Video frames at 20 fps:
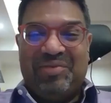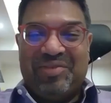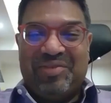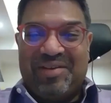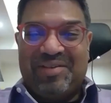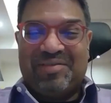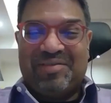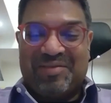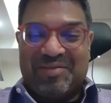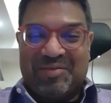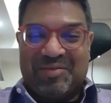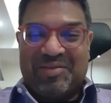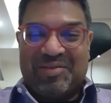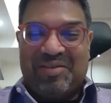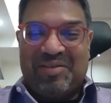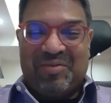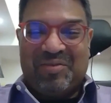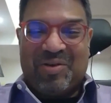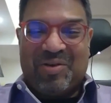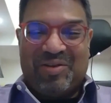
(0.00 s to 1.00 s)
That
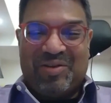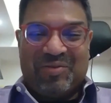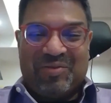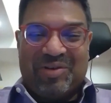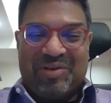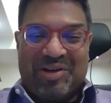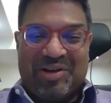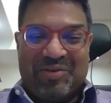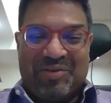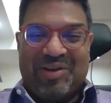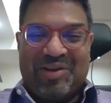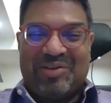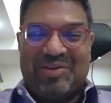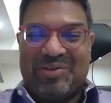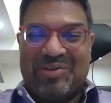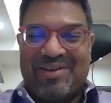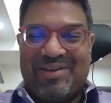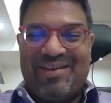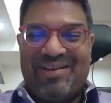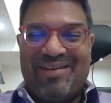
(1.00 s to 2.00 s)
is quite soon enough,
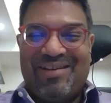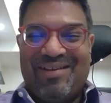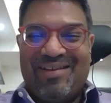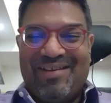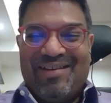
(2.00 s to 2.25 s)
actually.